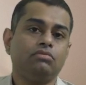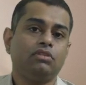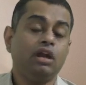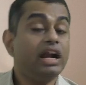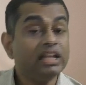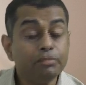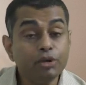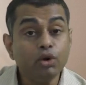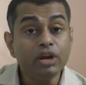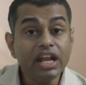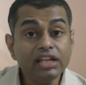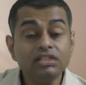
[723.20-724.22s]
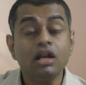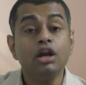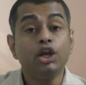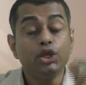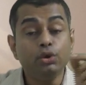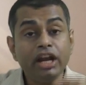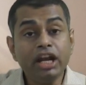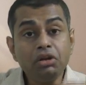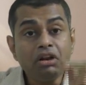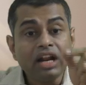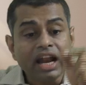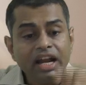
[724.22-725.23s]
And the beauty is, you need to
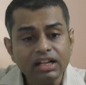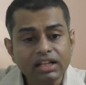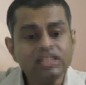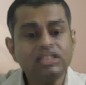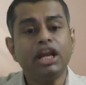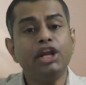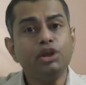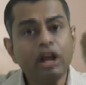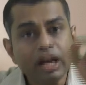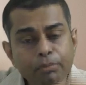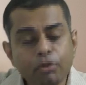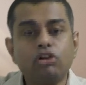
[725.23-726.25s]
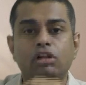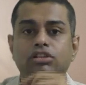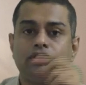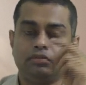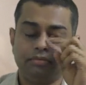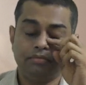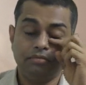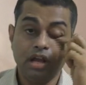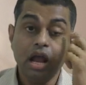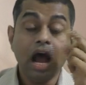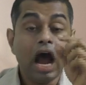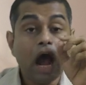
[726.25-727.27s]
write this in your report also.
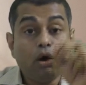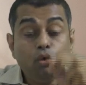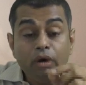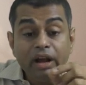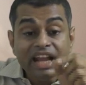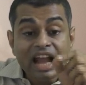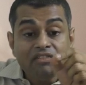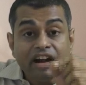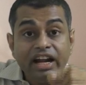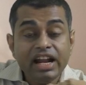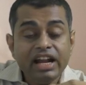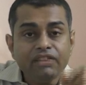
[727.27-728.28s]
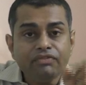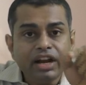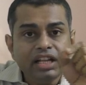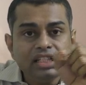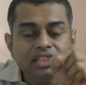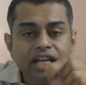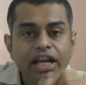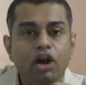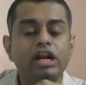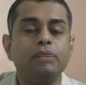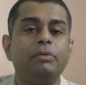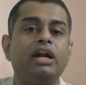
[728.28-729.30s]
How I have identified this key
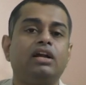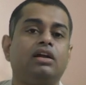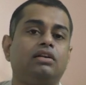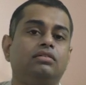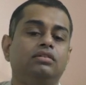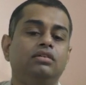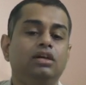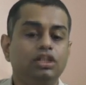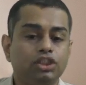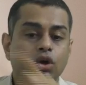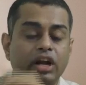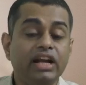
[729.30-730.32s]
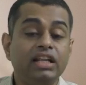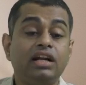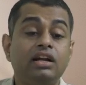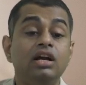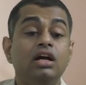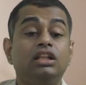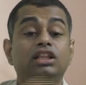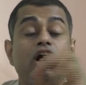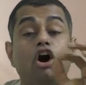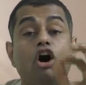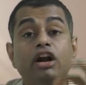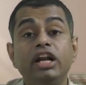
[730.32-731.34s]
audit matter? So read that the
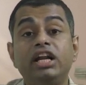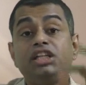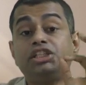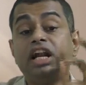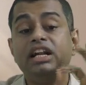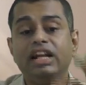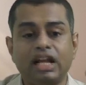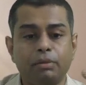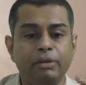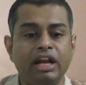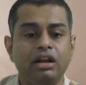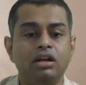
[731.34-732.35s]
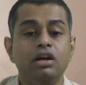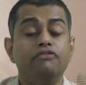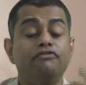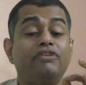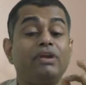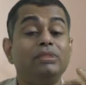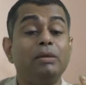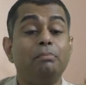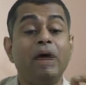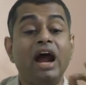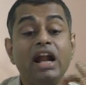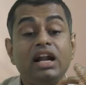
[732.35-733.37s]
auditor shall determine from the
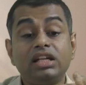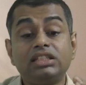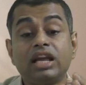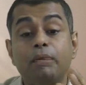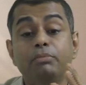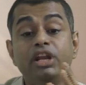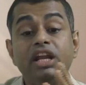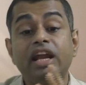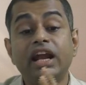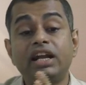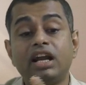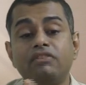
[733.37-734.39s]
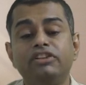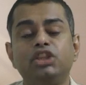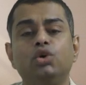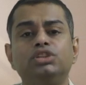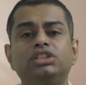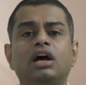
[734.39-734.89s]
matters communicated with those.